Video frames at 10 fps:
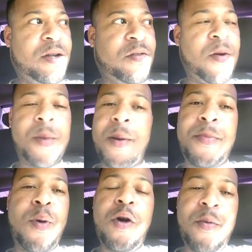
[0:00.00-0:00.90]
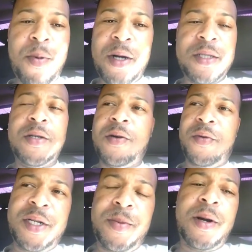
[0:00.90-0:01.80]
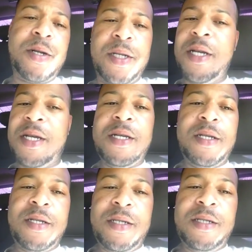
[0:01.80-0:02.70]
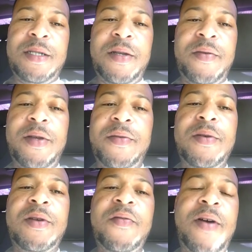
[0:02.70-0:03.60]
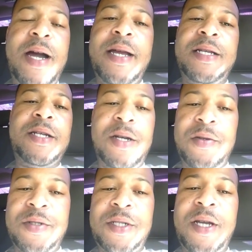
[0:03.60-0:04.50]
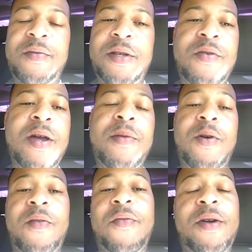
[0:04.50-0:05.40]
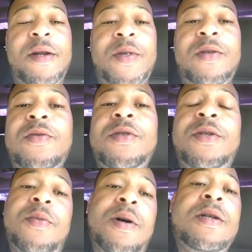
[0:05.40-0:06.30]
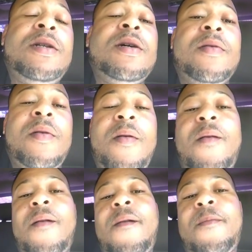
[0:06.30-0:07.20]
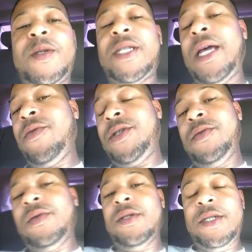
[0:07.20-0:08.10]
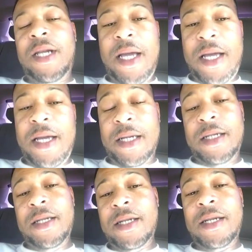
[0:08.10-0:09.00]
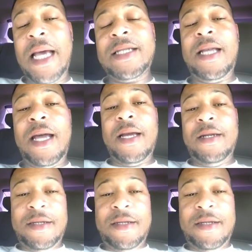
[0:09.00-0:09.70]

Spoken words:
from a poor person to a rich person. If you can finance your own stuff, then you have more freedom. You can do what you want to do, say what you want to say, and that's that.